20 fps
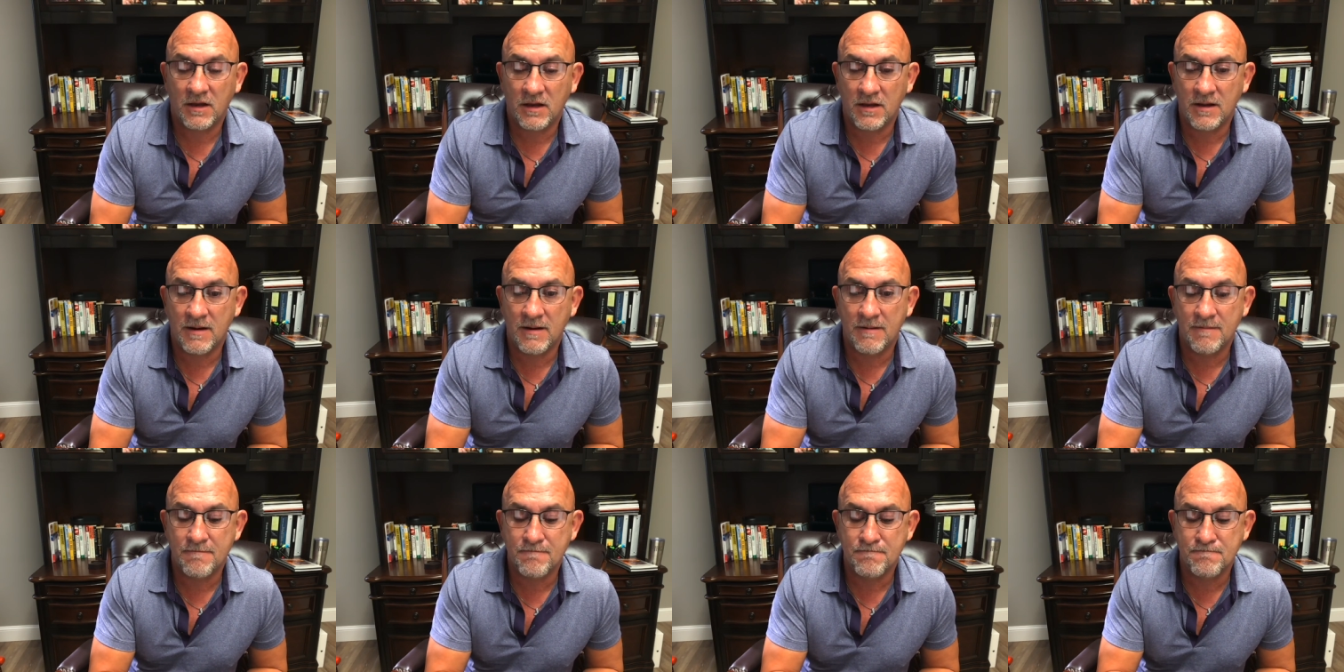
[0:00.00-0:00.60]

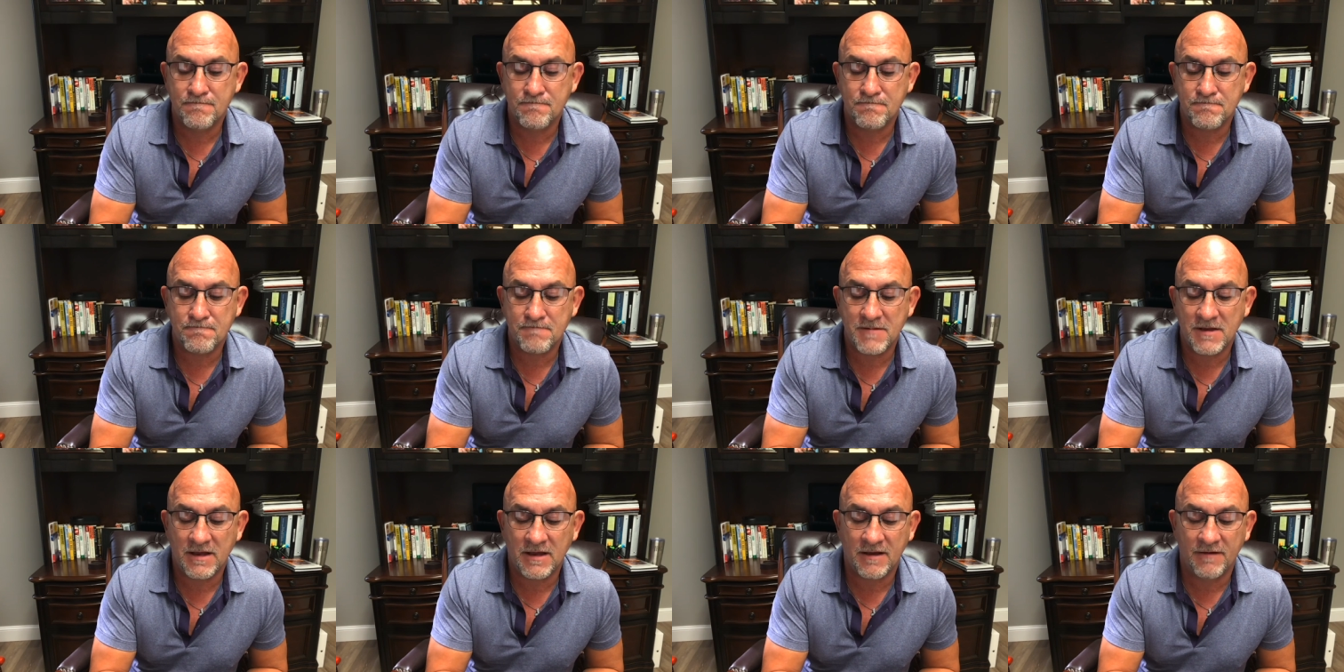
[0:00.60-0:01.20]

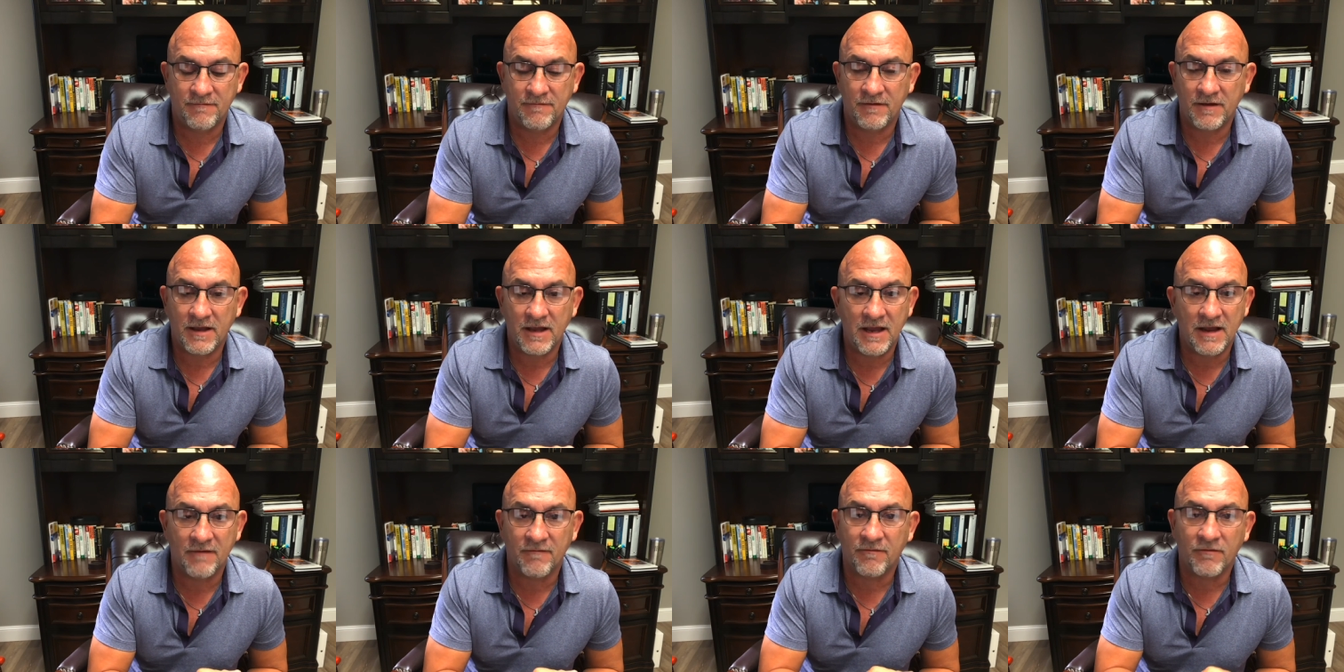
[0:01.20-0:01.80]
Of
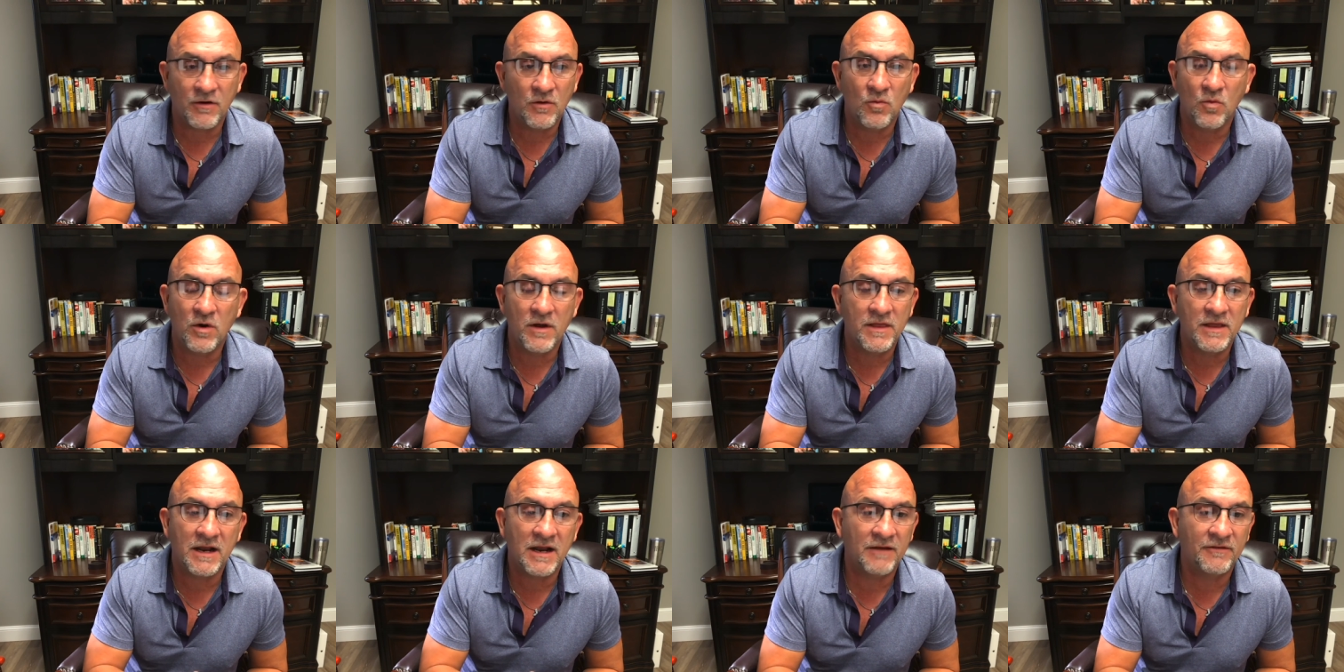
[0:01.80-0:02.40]

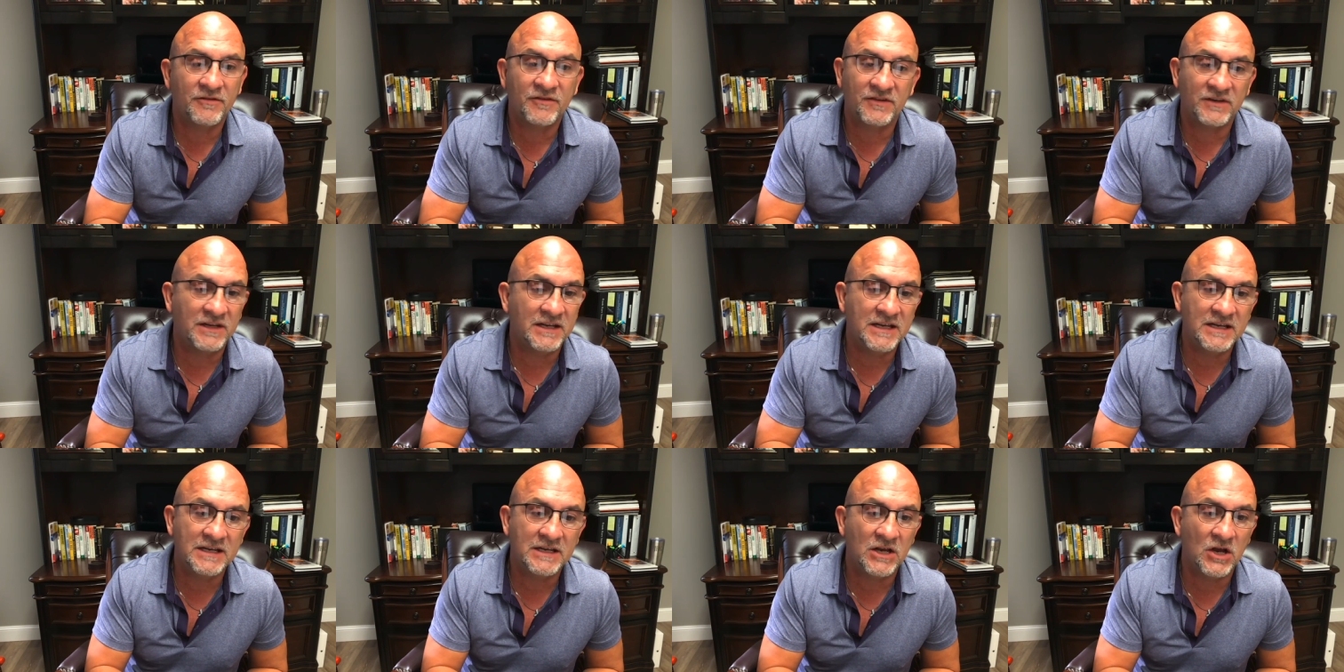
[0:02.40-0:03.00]
everyone that I've
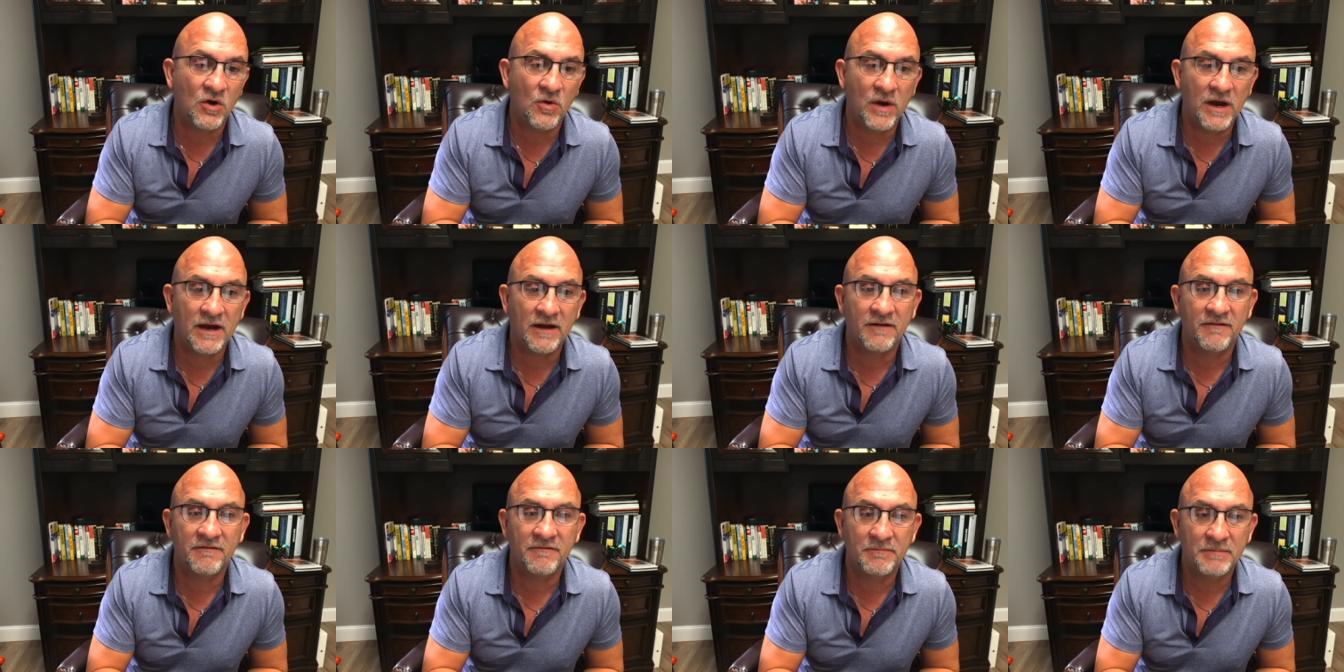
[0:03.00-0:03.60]
seen go
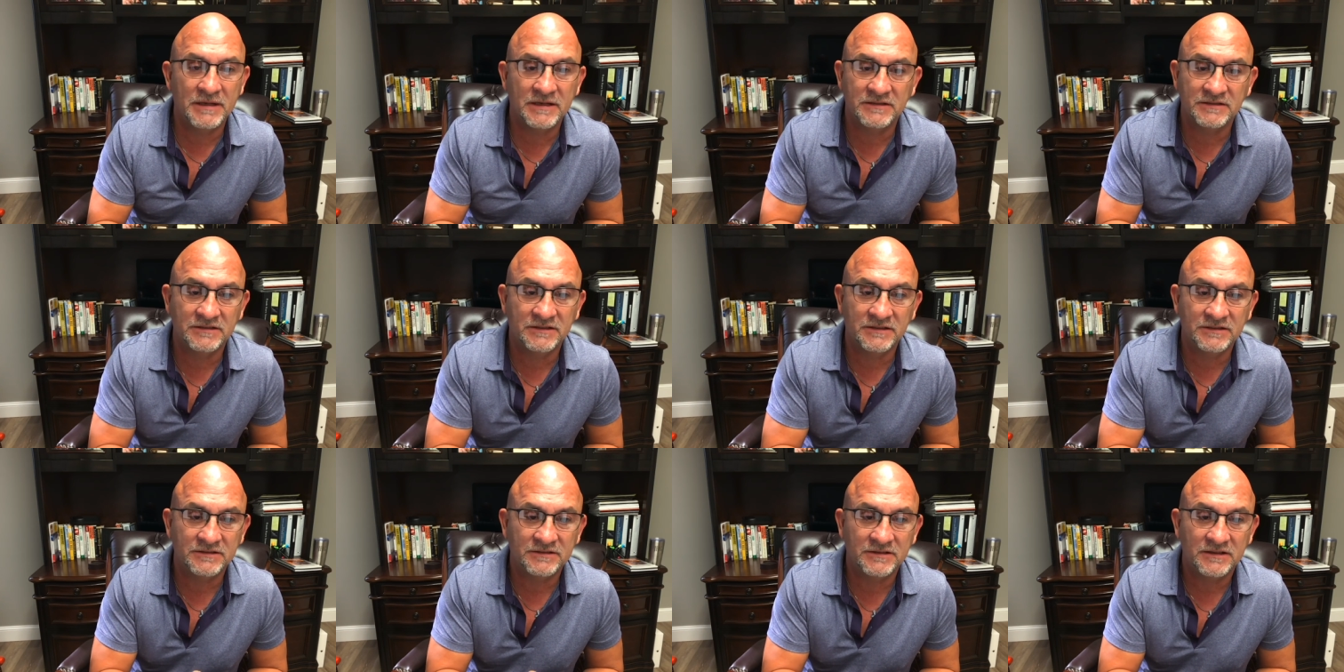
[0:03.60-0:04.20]
out of
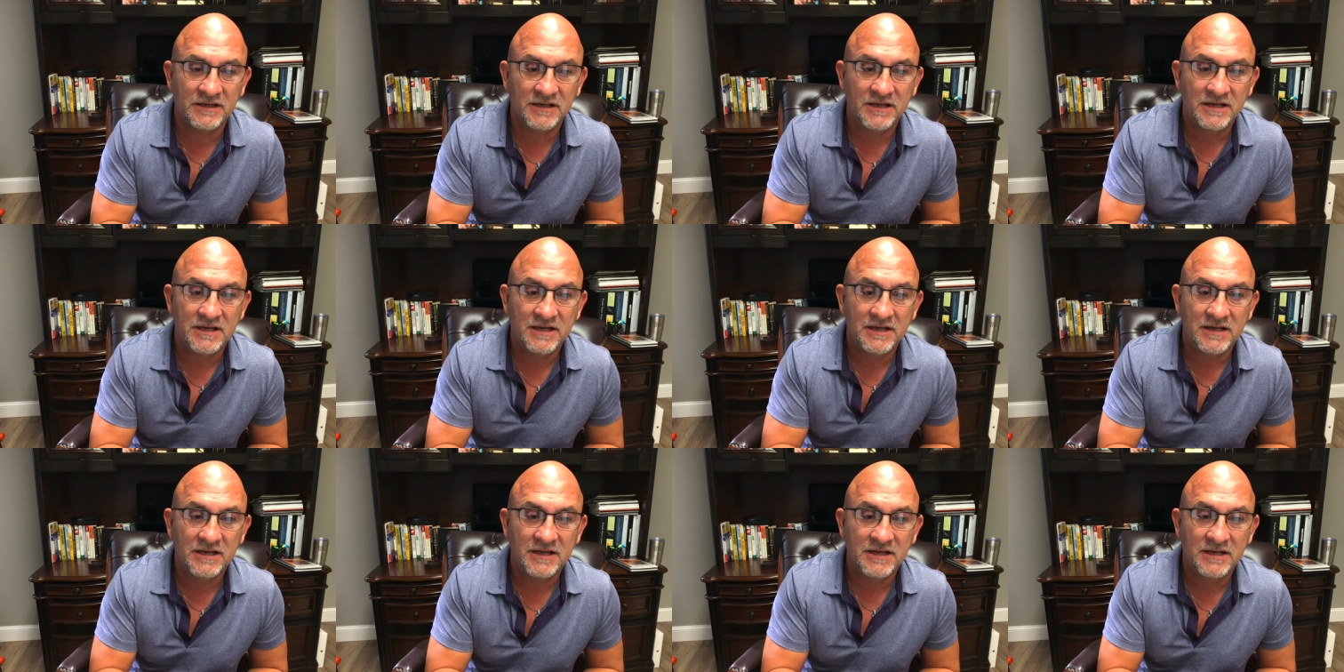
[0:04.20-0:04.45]
business,